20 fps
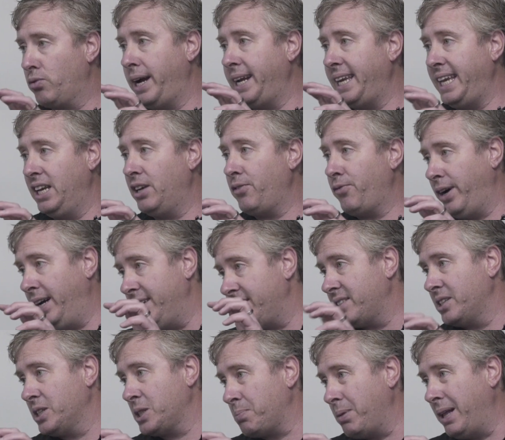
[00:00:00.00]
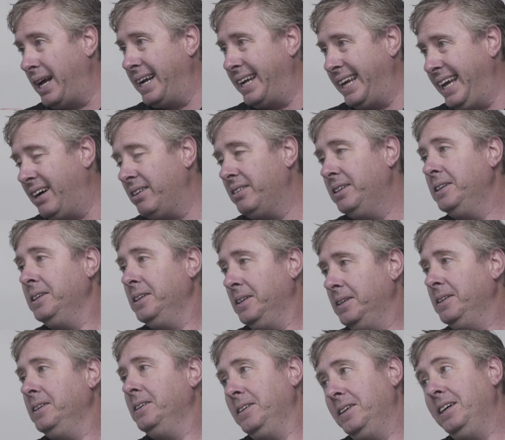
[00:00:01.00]
great interface and display. Now, Size
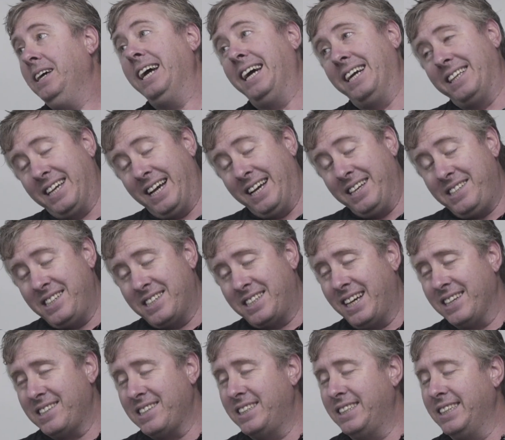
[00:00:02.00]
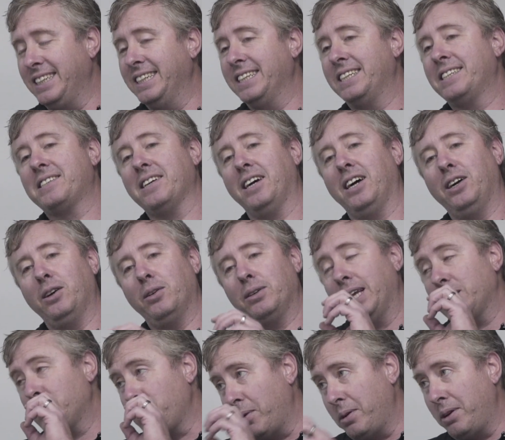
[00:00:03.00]
does matter. It does, it does indeed. So
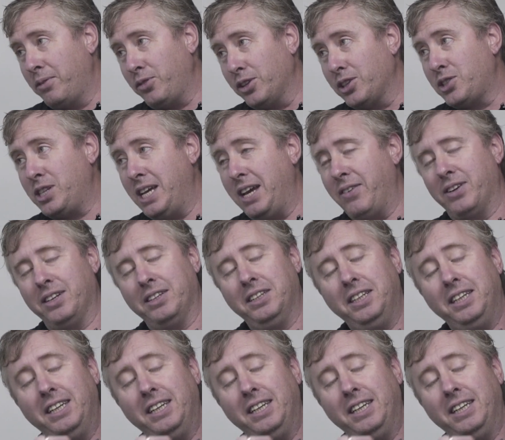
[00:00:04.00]
that's why we went for the 7.